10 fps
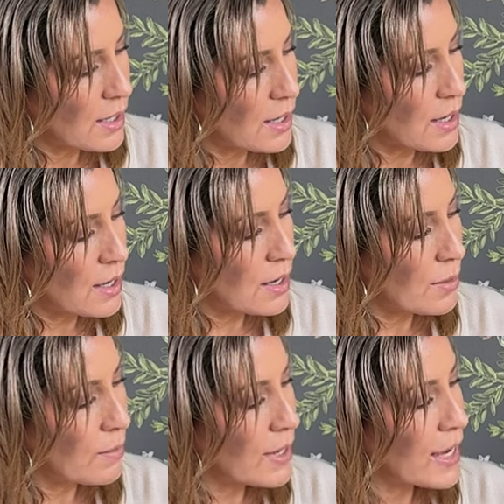
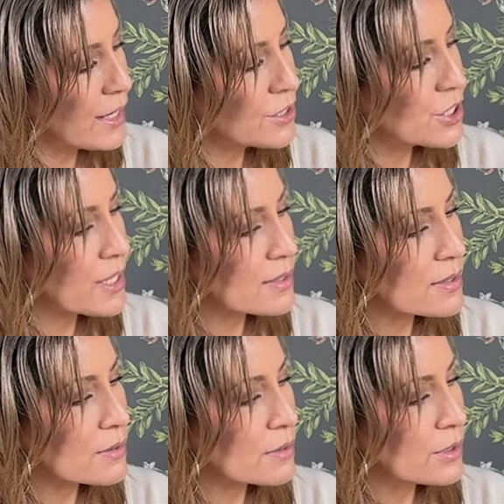and
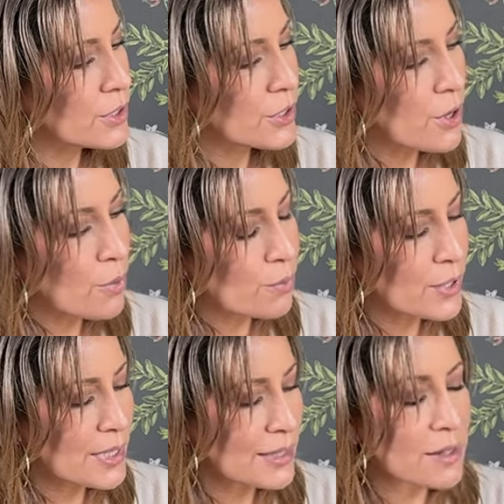just, you know,
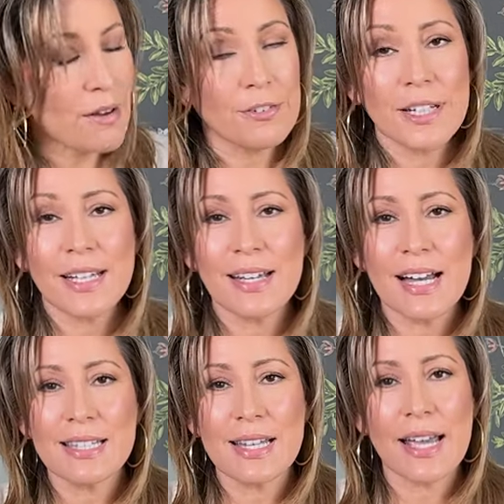really lovely.
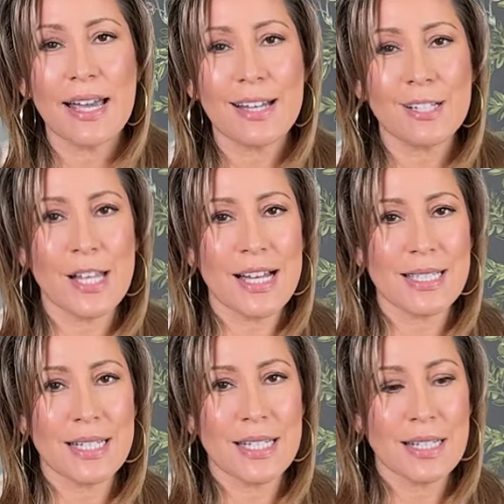I'd say a
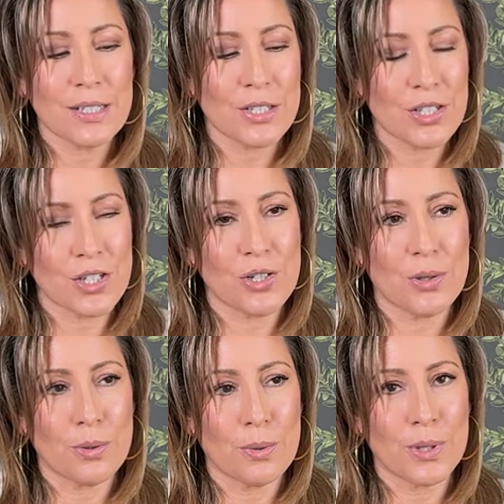classic
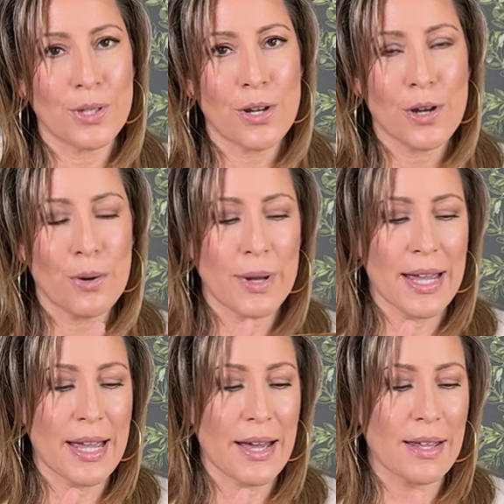shoe, you know,
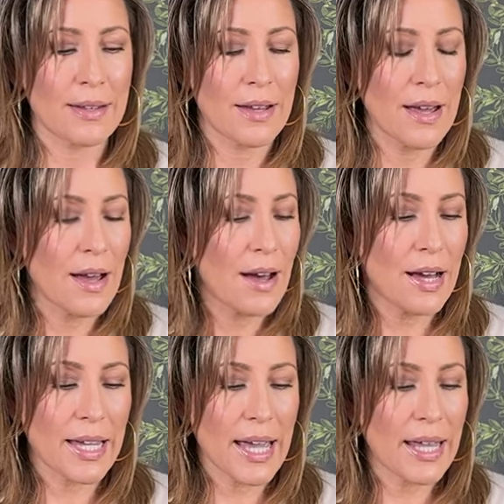and
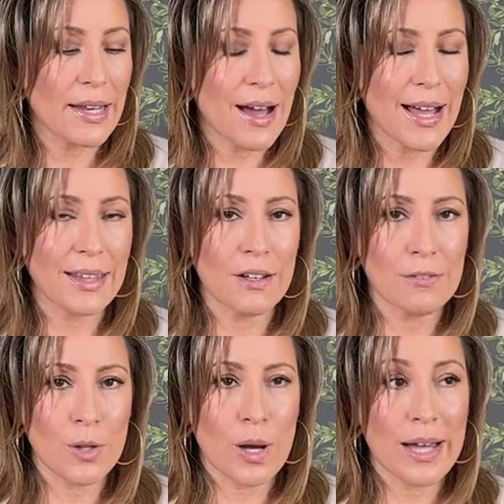again, I
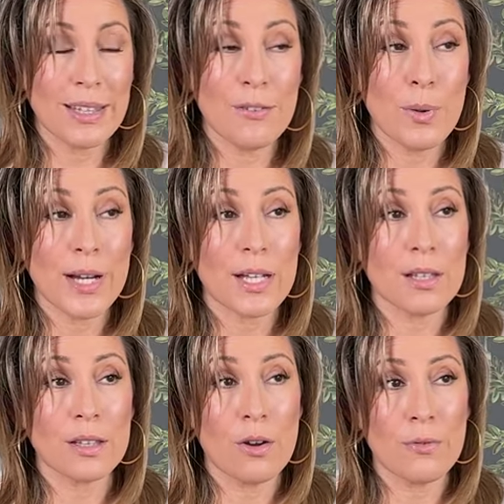love wearing
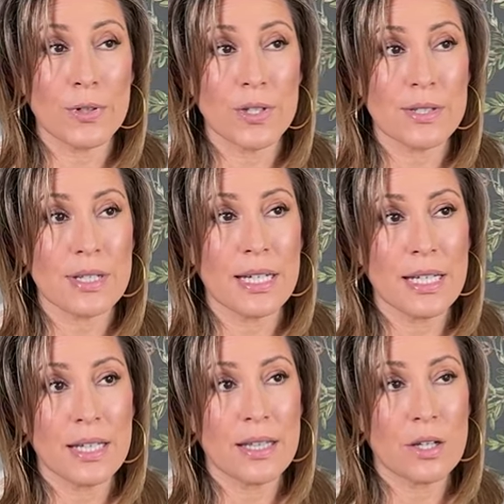loafers
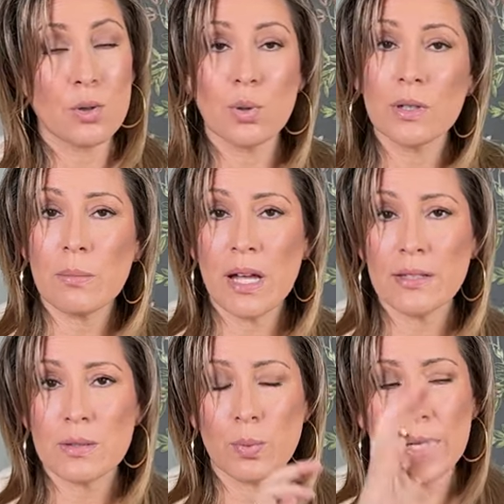in the cooler
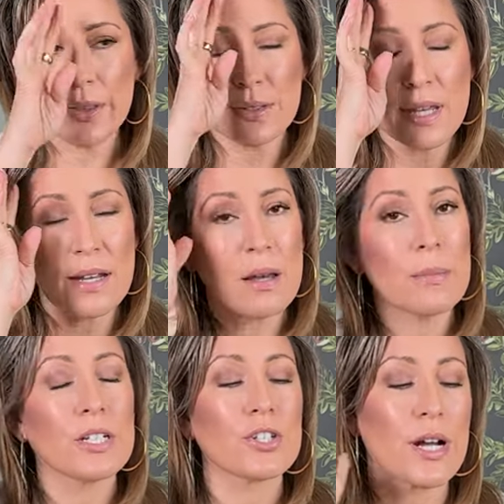months with
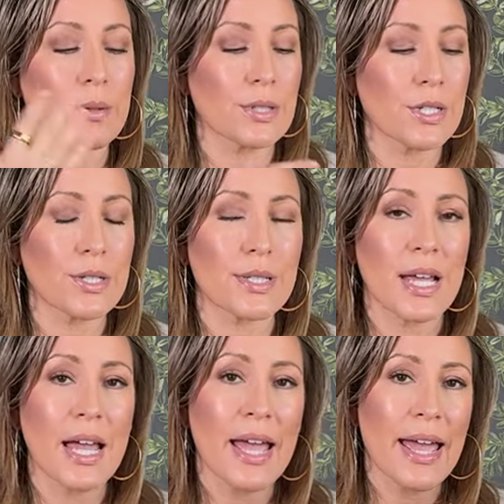denim and trousers,
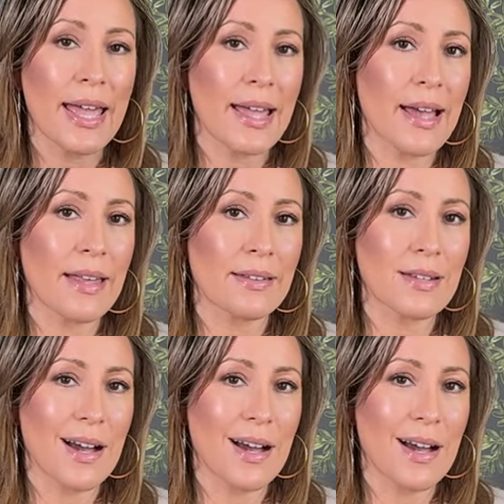and